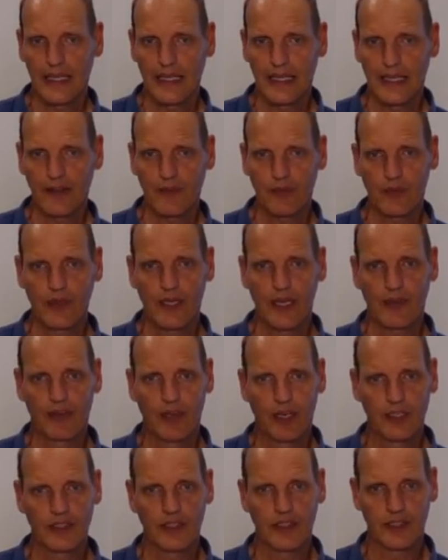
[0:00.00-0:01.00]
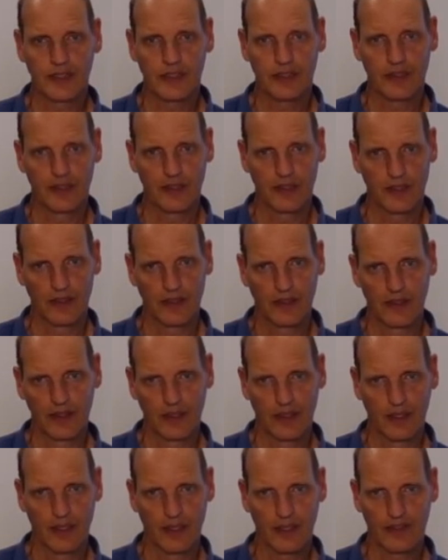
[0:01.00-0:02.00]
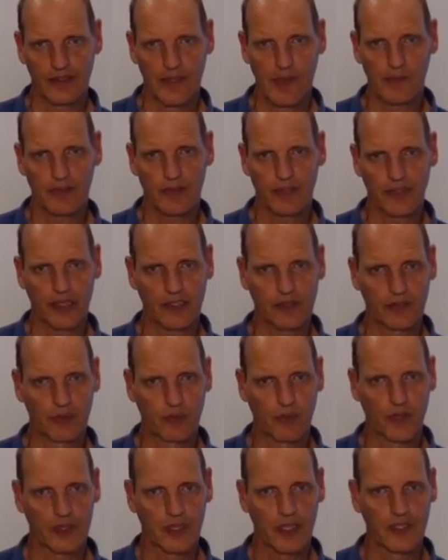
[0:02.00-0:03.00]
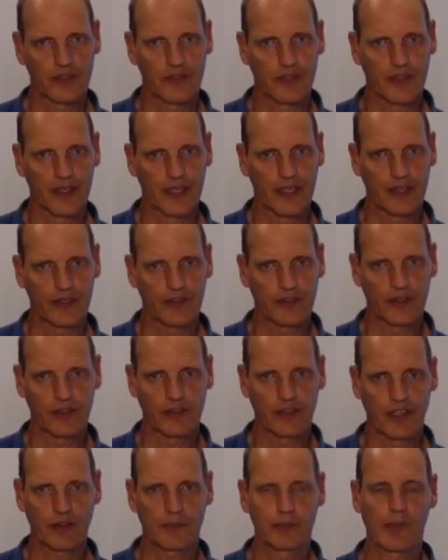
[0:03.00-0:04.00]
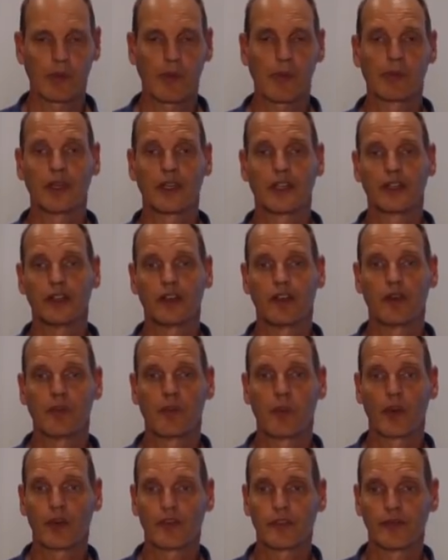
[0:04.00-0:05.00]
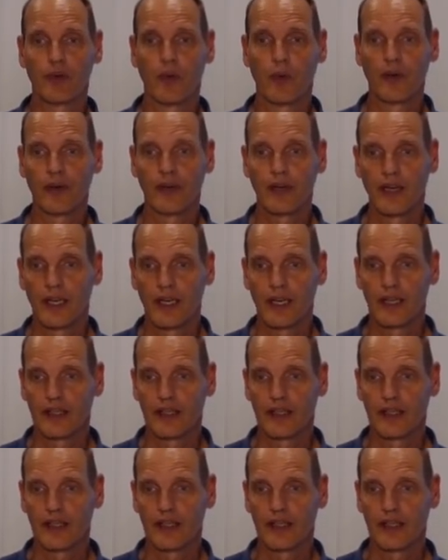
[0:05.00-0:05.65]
If we have 100 sample size of 100 and a success probability of 0.4,